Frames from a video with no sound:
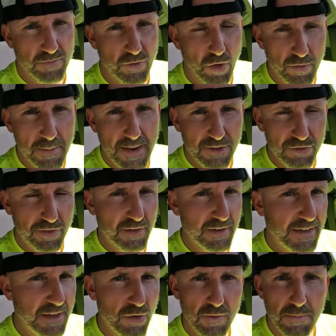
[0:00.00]
Novablast
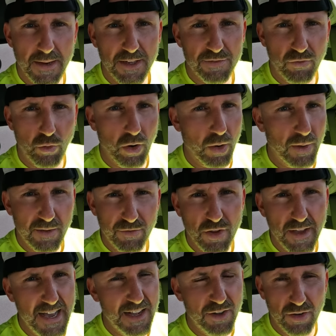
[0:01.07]
3, Novablast 4, whatever
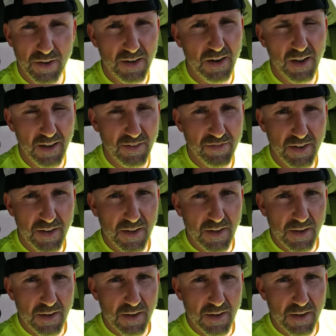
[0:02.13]
you get, you're going to love.